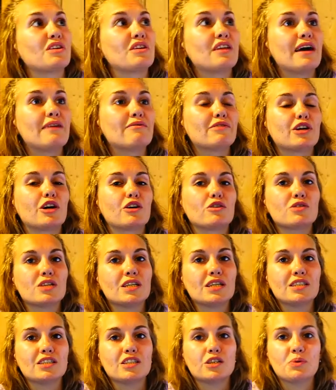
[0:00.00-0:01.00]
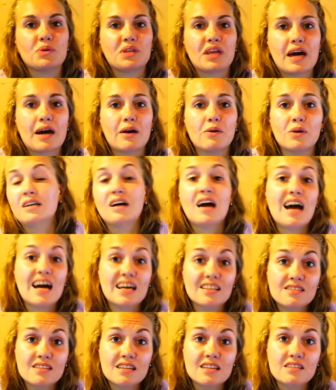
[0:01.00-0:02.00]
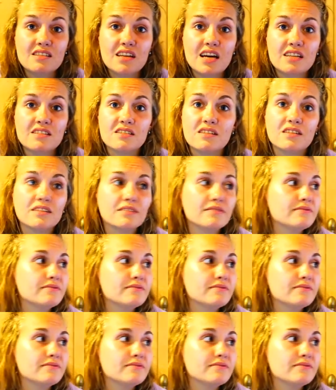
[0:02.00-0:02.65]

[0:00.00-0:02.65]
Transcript: never go to India without. Hand sanitizer.